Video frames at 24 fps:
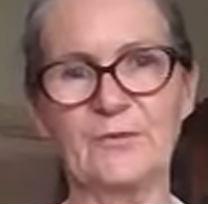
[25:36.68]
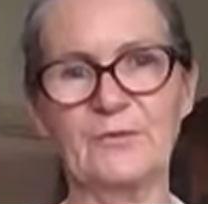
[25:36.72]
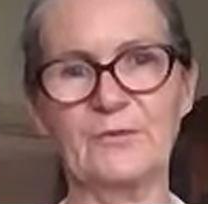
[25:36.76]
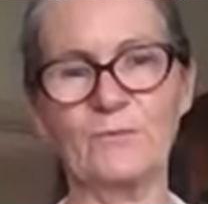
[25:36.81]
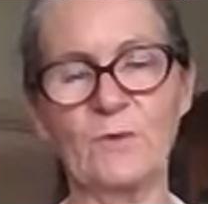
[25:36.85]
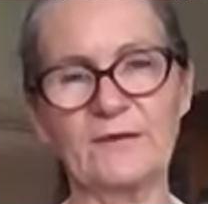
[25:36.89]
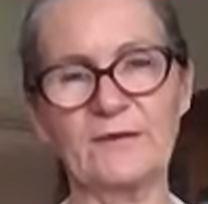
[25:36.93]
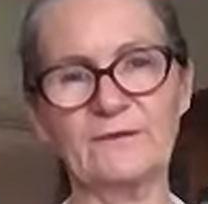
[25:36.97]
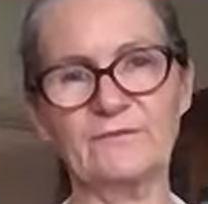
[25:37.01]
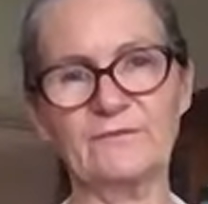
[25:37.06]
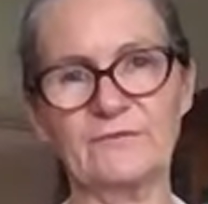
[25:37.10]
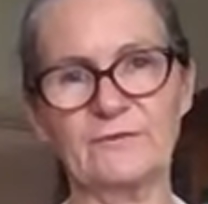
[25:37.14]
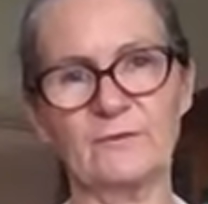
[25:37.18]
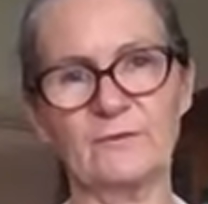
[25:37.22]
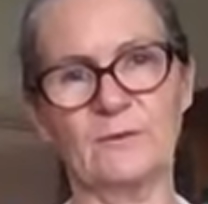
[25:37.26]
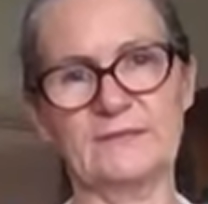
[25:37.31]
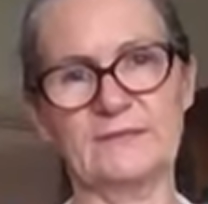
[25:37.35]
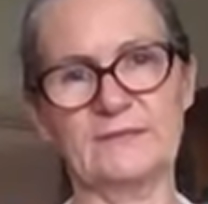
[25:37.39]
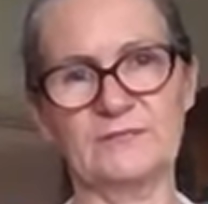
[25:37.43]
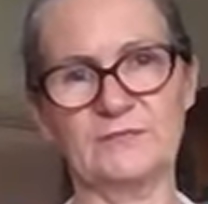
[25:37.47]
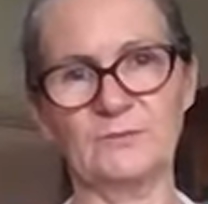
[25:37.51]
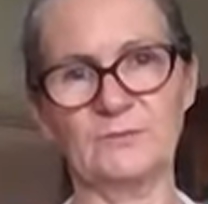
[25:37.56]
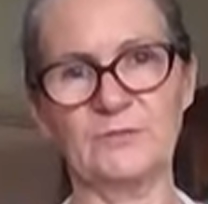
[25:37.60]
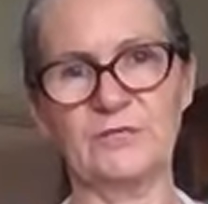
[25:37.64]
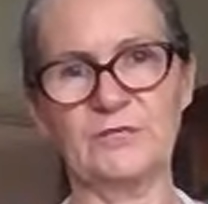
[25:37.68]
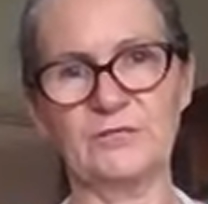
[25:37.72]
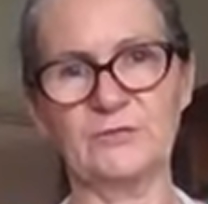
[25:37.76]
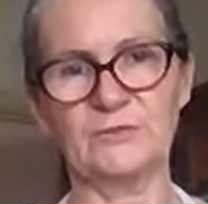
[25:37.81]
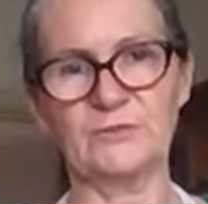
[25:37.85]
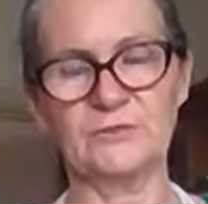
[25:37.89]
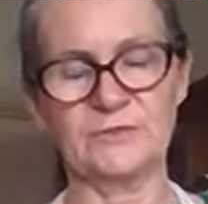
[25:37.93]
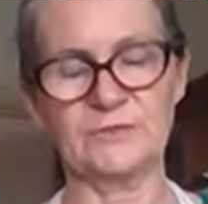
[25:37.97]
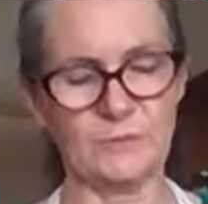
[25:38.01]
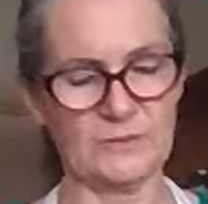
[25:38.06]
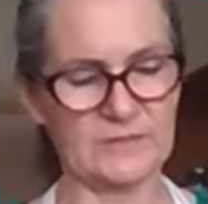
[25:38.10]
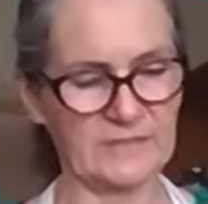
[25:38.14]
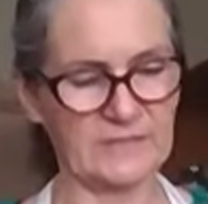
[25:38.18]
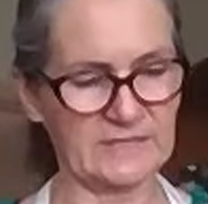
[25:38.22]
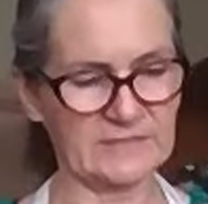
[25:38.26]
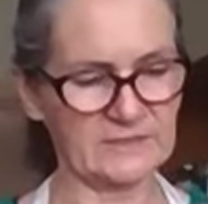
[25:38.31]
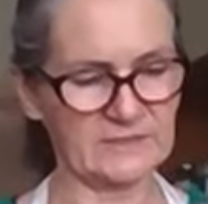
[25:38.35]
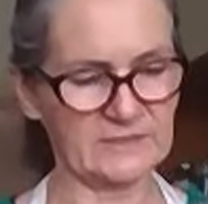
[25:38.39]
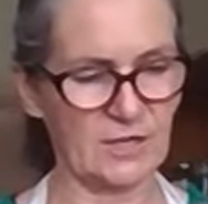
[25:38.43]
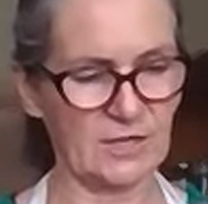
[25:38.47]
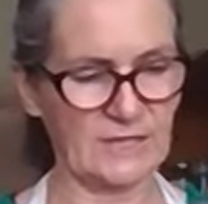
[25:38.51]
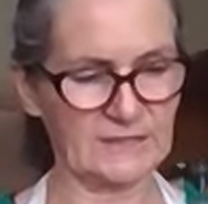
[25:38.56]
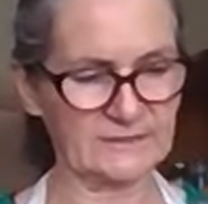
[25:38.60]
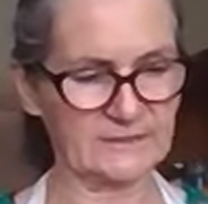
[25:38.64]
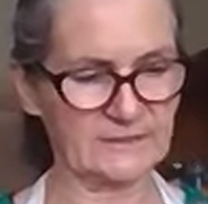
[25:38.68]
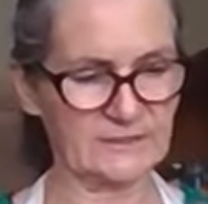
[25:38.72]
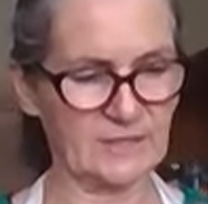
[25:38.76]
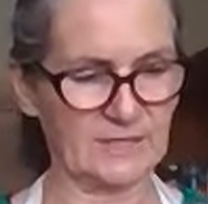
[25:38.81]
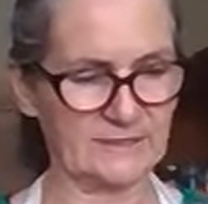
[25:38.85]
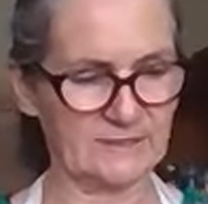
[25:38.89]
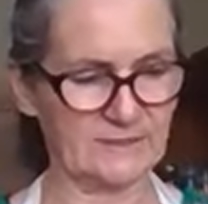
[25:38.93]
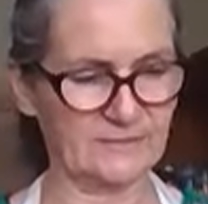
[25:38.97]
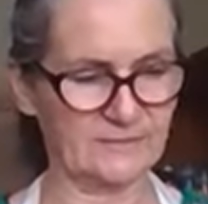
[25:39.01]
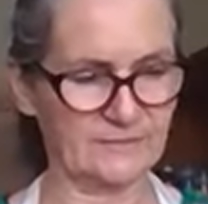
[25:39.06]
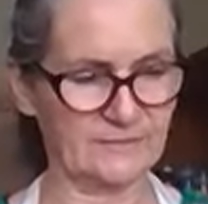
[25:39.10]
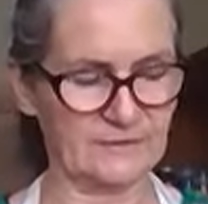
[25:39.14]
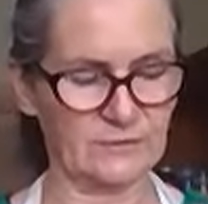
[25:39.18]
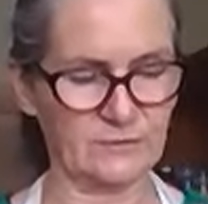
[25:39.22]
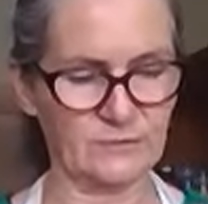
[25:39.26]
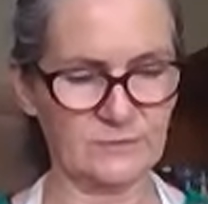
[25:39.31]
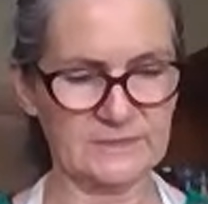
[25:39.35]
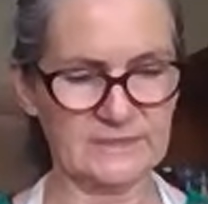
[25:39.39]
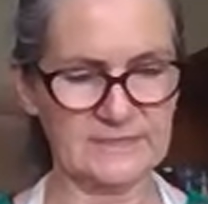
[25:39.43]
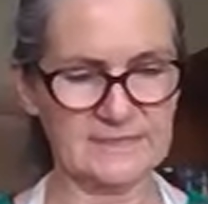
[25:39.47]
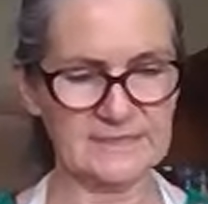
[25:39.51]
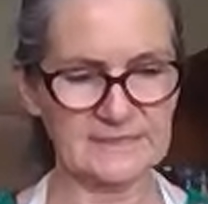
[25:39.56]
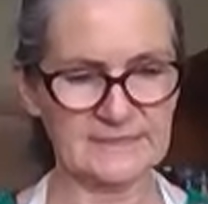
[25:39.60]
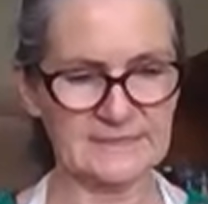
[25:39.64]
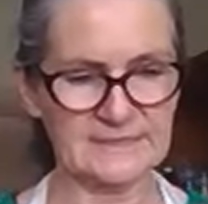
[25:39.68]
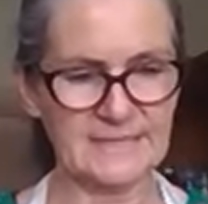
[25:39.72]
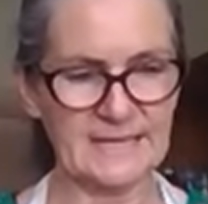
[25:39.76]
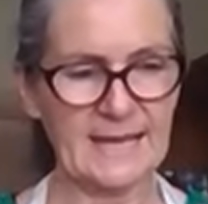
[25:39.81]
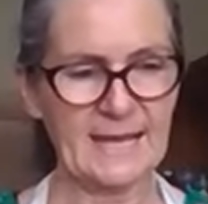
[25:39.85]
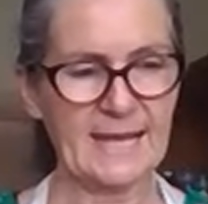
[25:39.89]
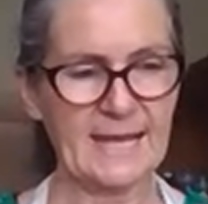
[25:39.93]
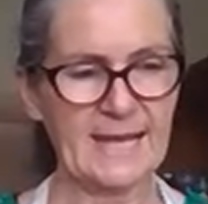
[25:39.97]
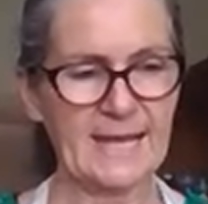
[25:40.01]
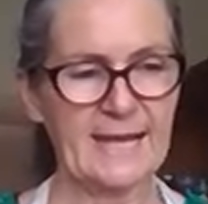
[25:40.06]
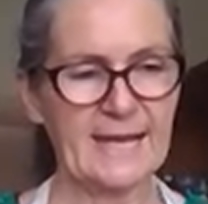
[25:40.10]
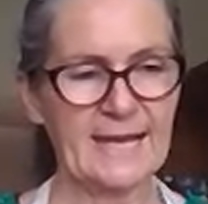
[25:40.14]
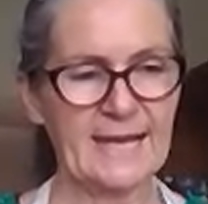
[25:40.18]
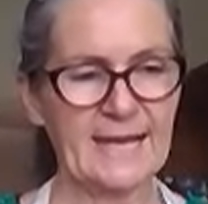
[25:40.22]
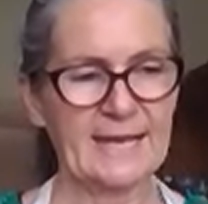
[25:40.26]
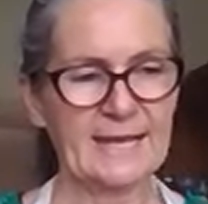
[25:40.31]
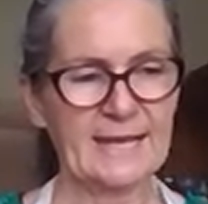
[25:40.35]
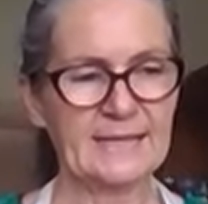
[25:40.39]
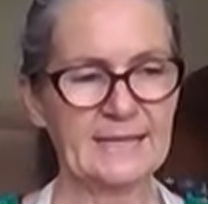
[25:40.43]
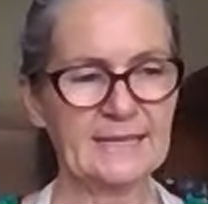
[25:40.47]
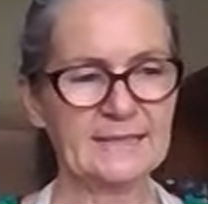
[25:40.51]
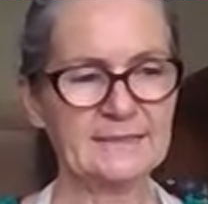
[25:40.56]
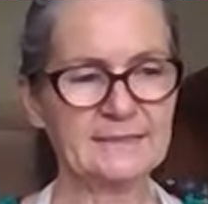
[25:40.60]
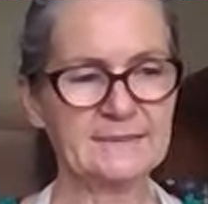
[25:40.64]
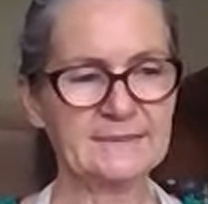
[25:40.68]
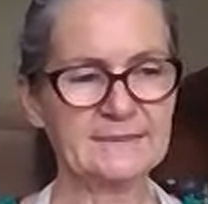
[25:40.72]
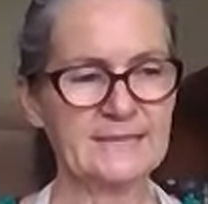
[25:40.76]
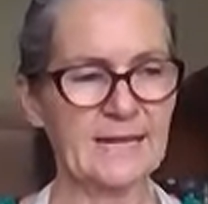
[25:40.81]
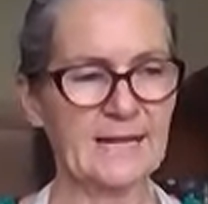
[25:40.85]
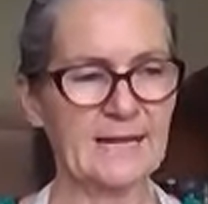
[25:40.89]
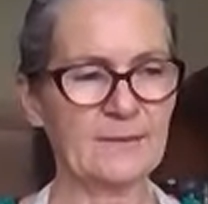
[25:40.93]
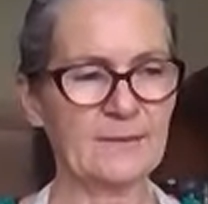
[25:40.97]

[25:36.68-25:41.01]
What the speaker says: and one of the ones we use when there's eyesight difficulties is